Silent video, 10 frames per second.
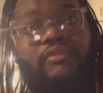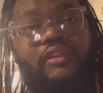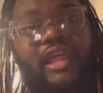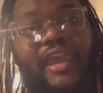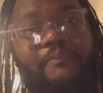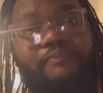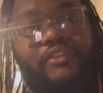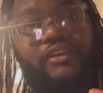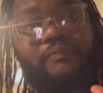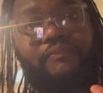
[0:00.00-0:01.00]
like
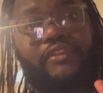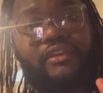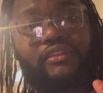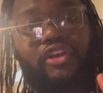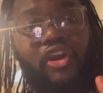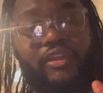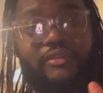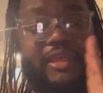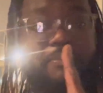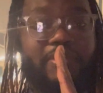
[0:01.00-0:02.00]
the
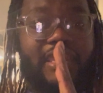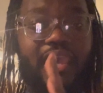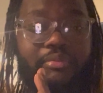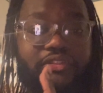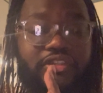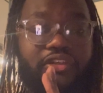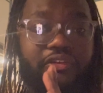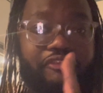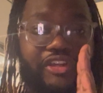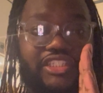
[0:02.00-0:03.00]
thought that be able to
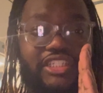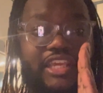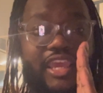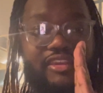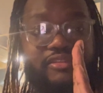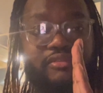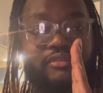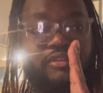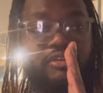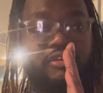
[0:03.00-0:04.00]
differentiate
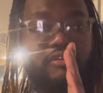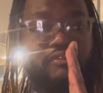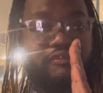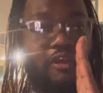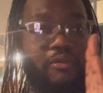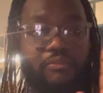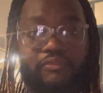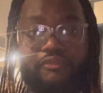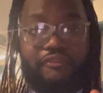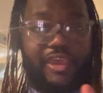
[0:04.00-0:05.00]
from
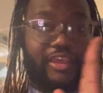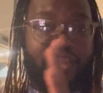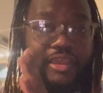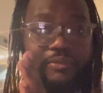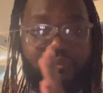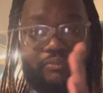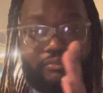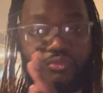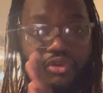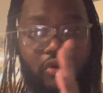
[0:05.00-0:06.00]
fake and,
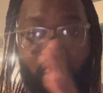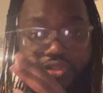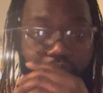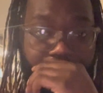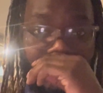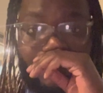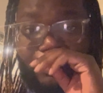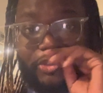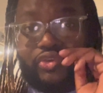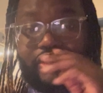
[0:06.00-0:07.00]
what's real,
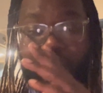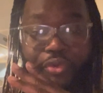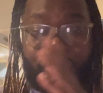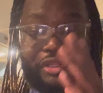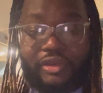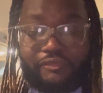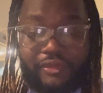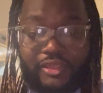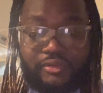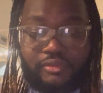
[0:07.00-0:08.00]
between the real and the
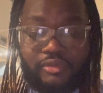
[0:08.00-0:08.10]
fake,